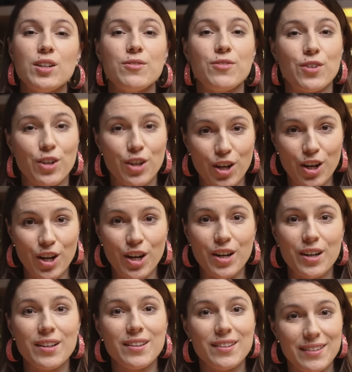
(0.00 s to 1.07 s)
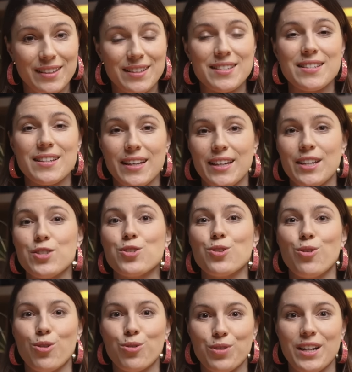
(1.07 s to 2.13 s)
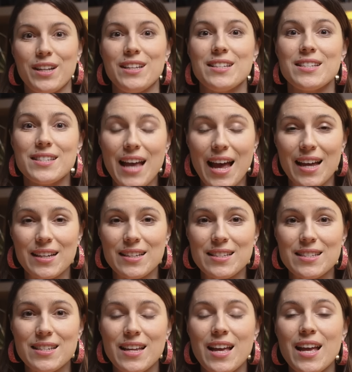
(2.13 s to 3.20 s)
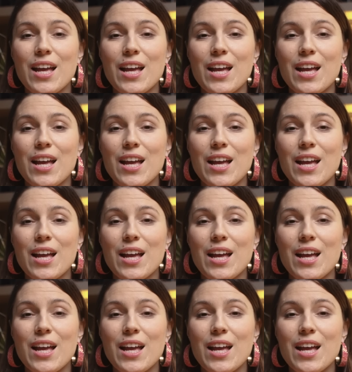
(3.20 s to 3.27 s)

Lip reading: For her, this is already sex.